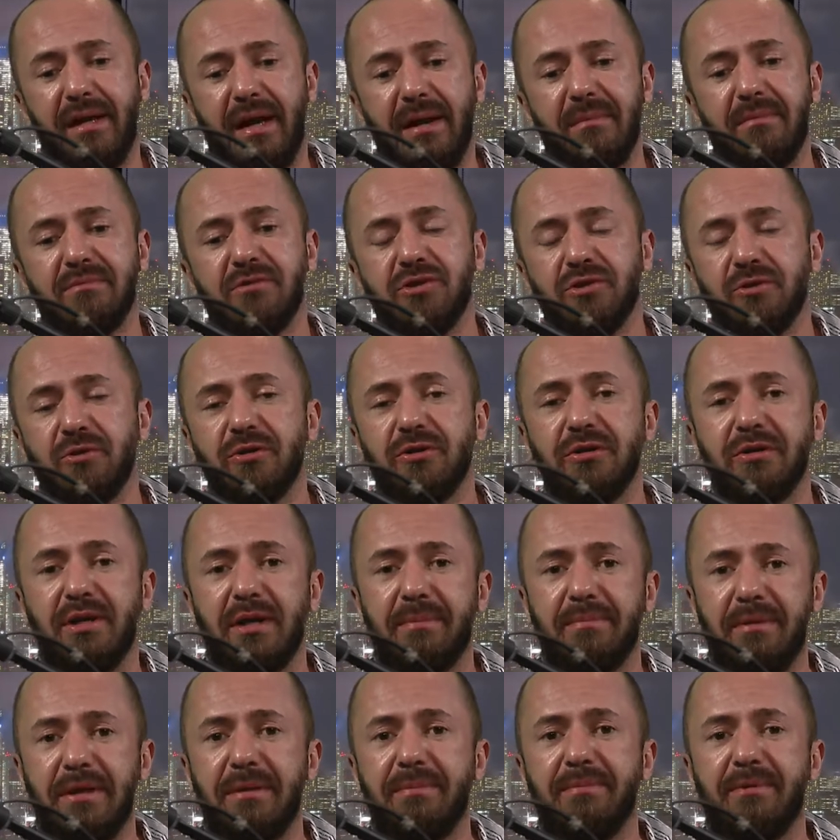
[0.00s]
sure that
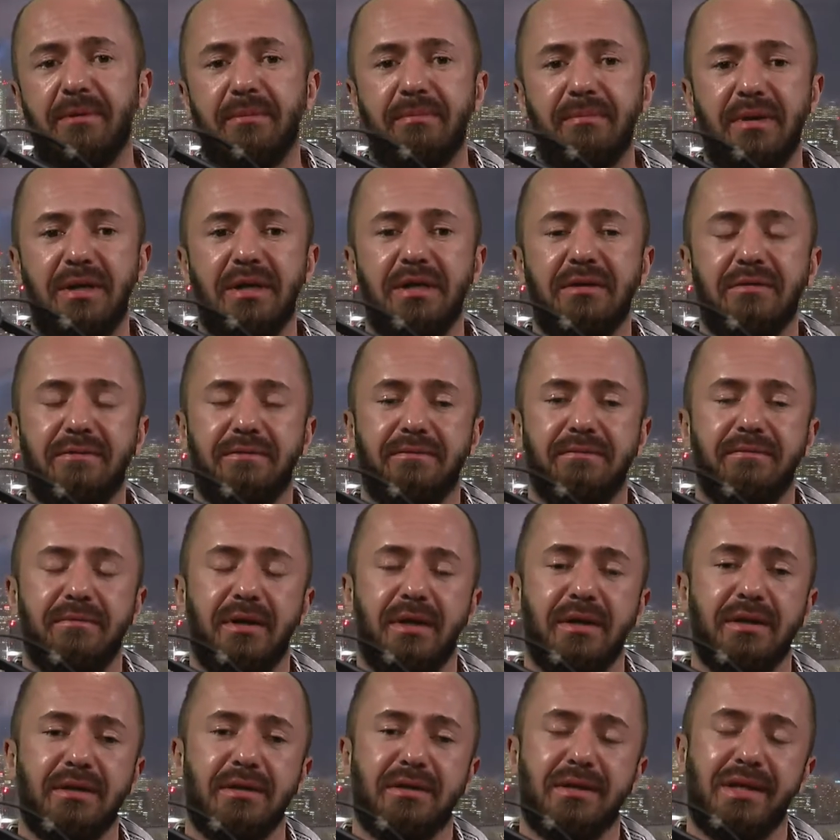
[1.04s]
people mean
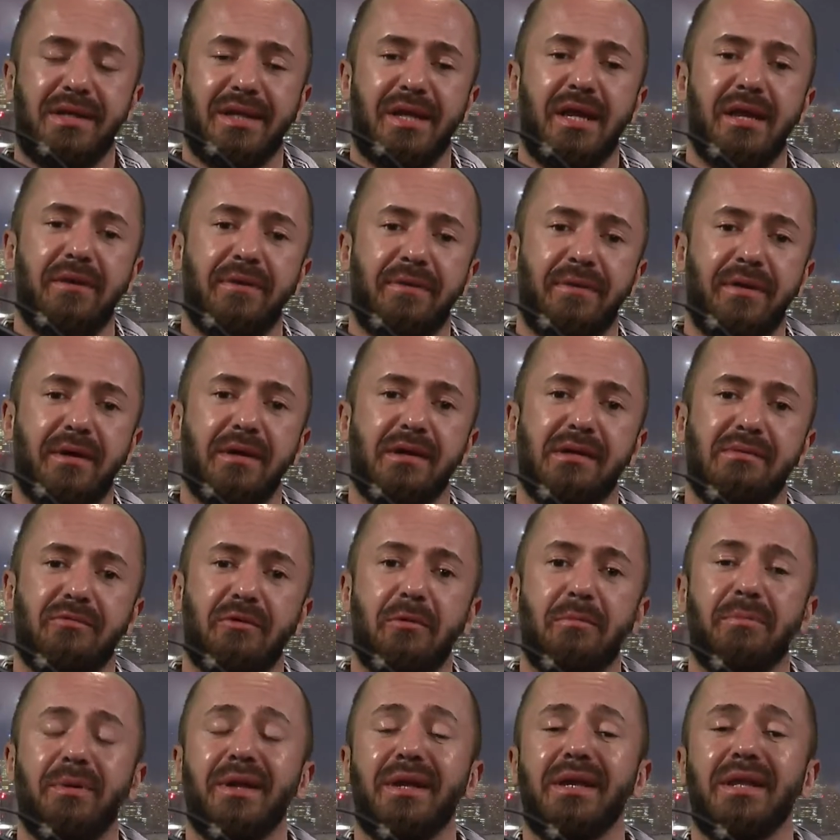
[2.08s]
and say things from a
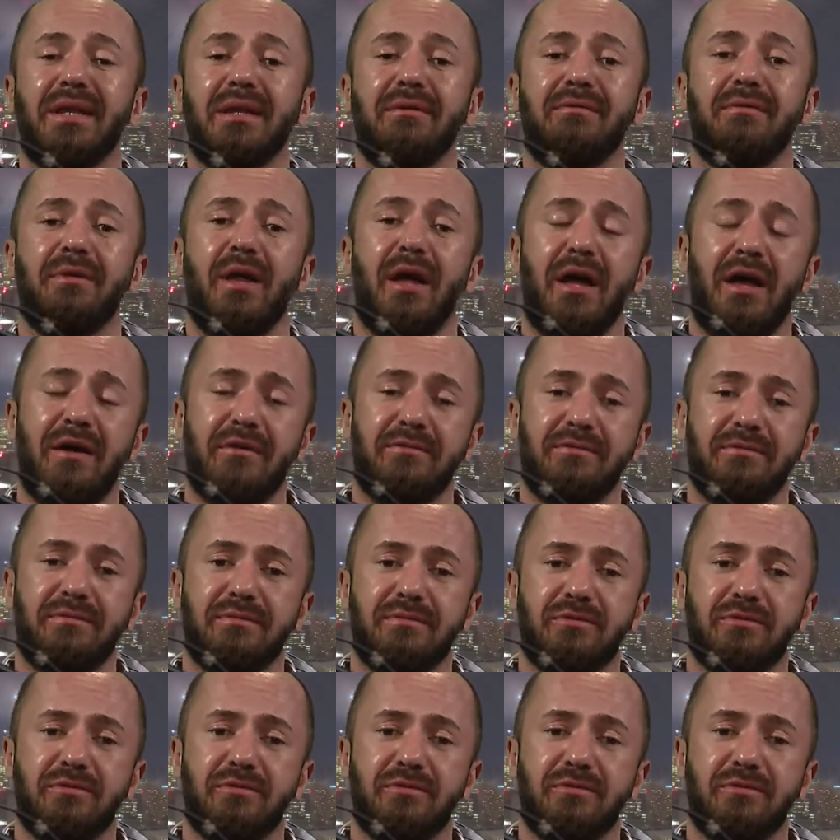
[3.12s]
place of love,